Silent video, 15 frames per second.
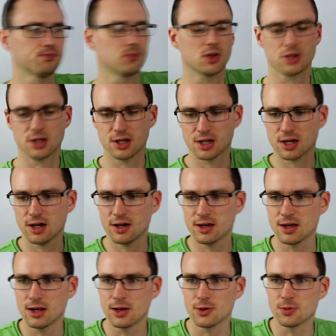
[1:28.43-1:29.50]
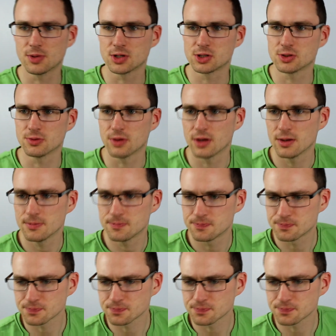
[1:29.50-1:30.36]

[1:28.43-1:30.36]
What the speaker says: I'm going to cut it a little bit short there.